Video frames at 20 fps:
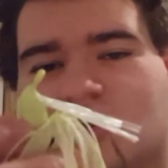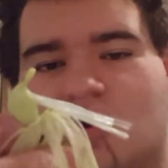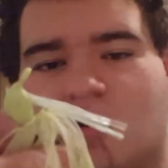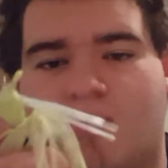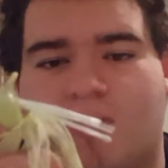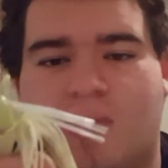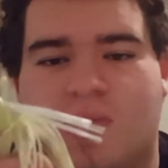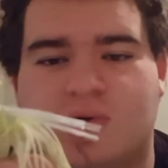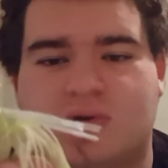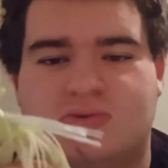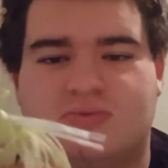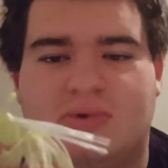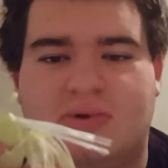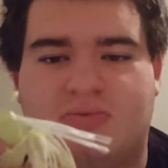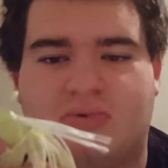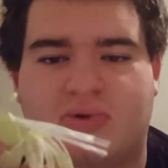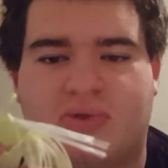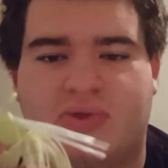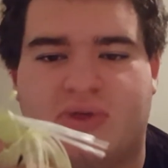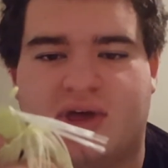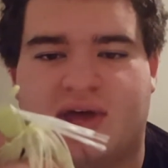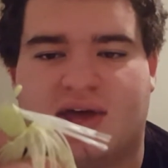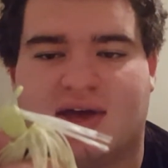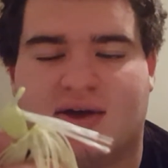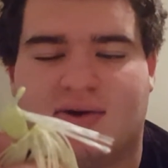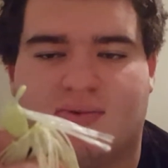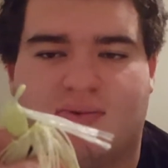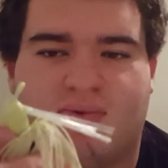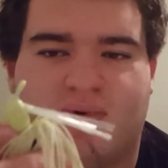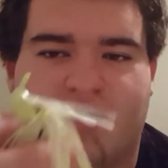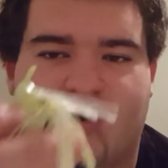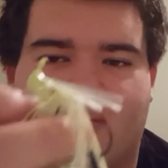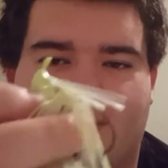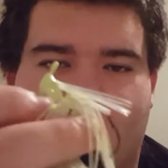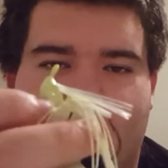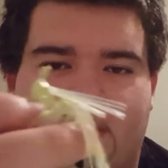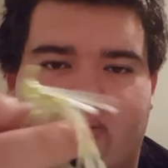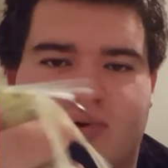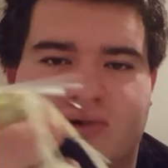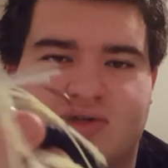most people think, well,
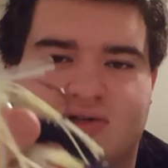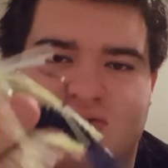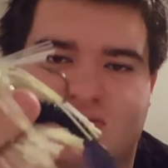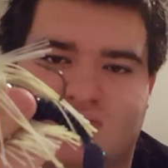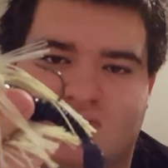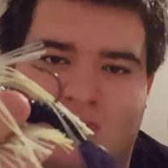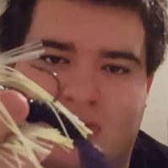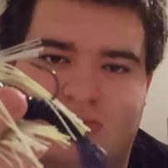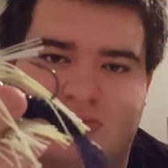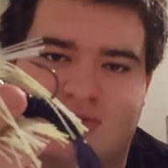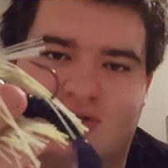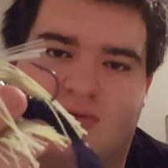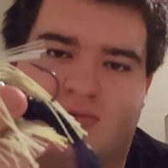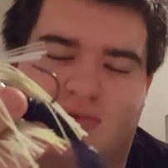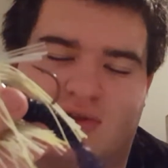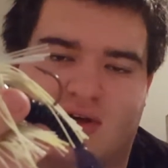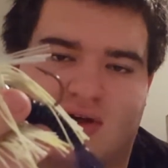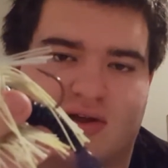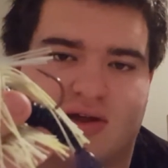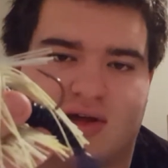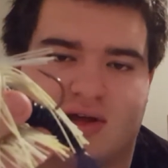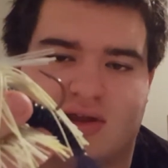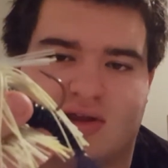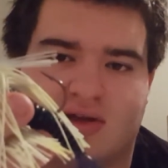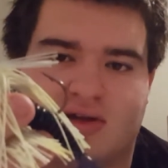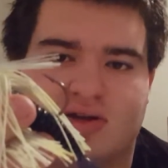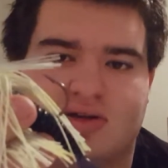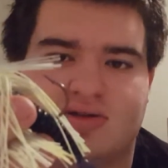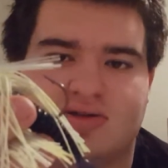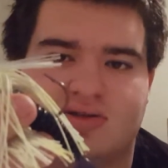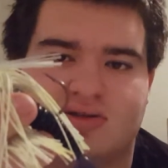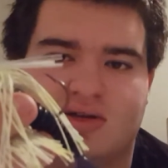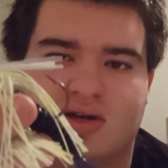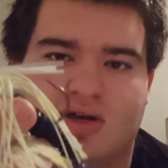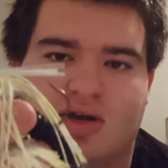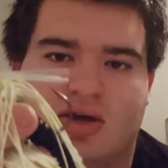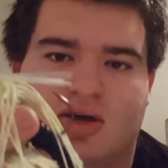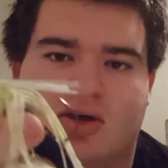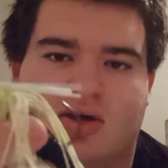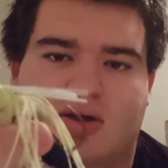why would you swim something like this?
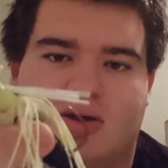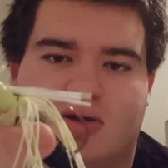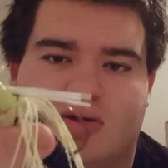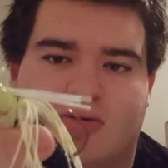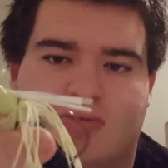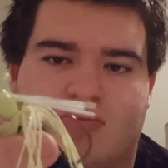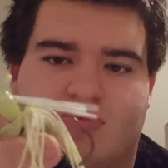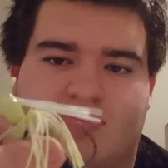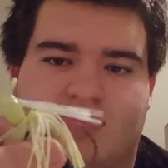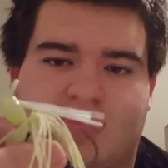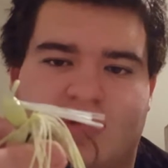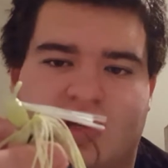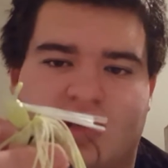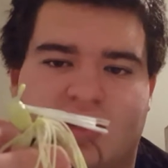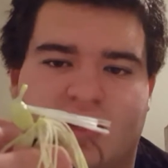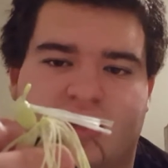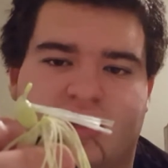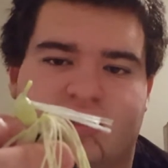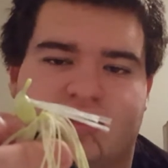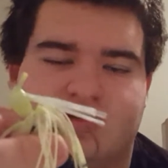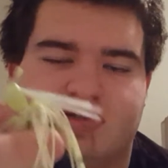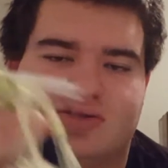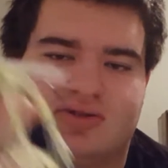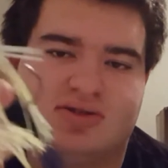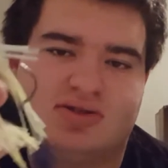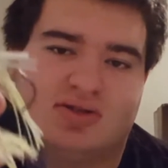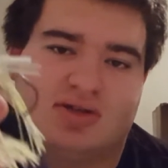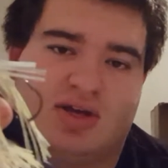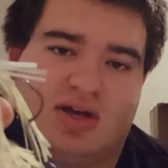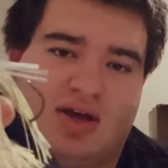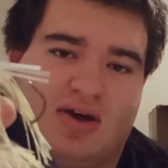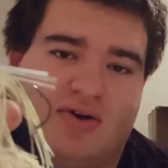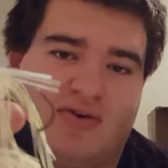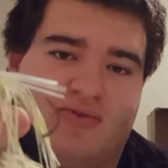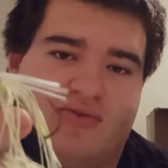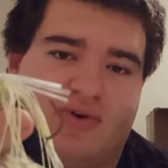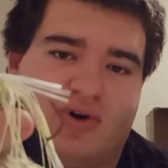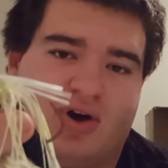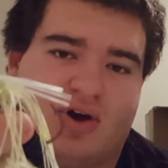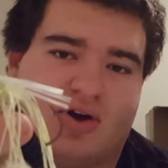Because
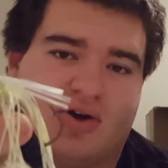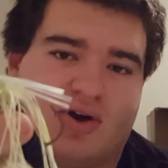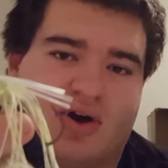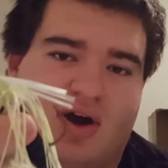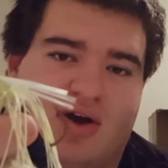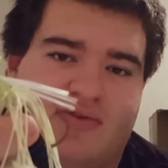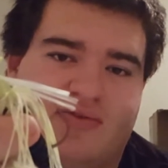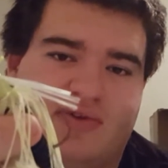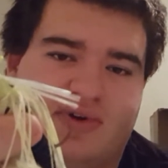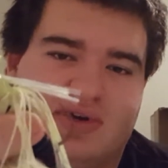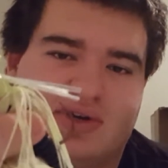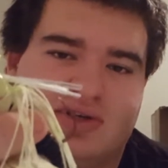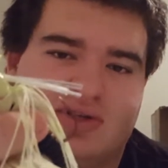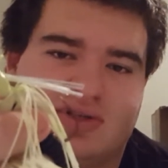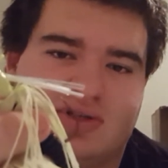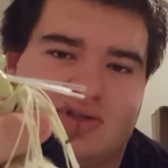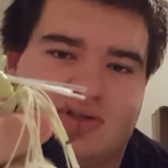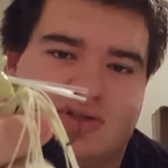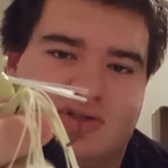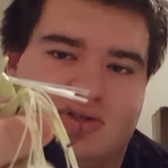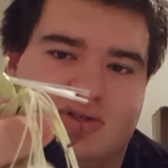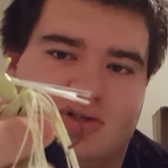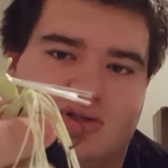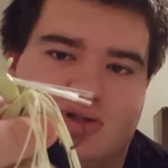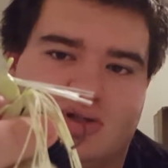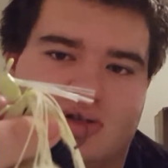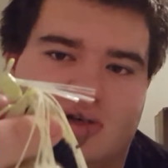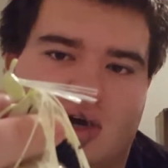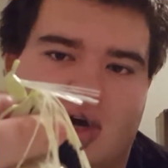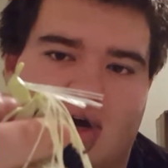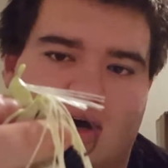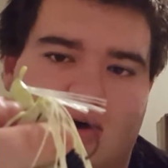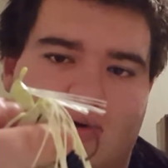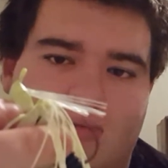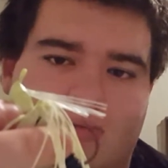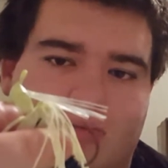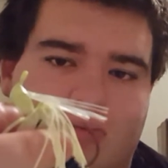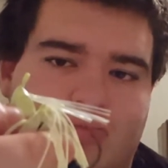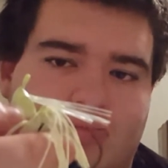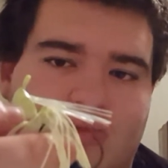if a crawfish
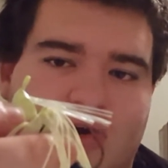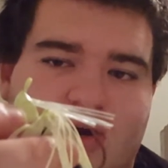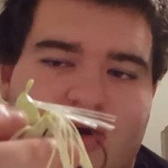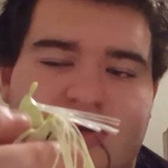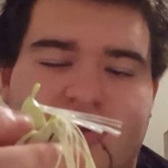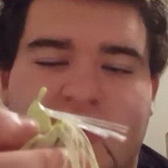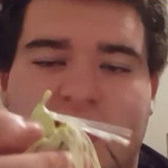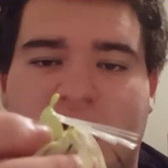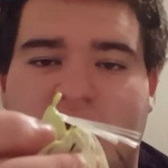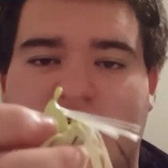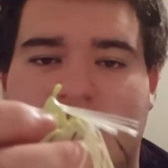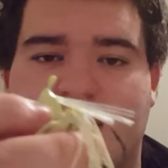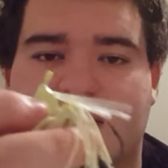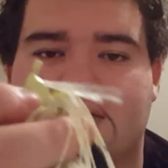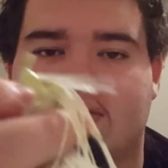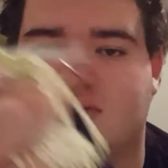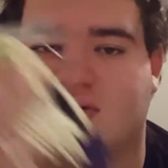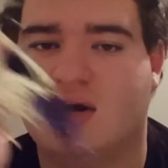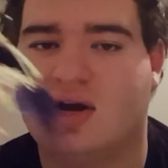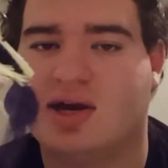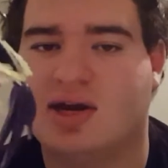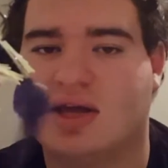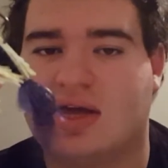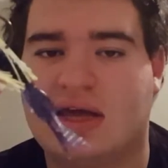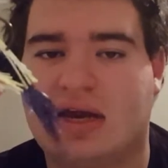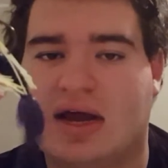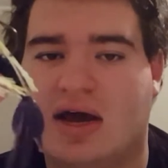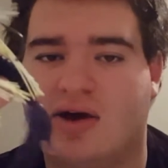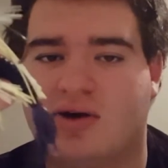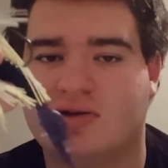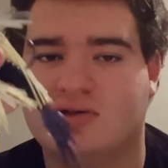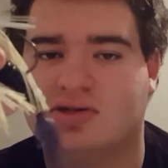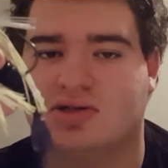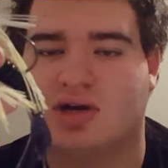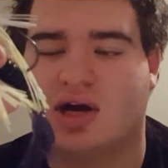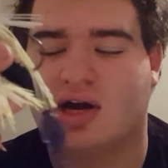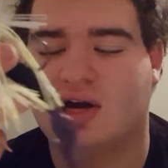during the day is trying to get out, it's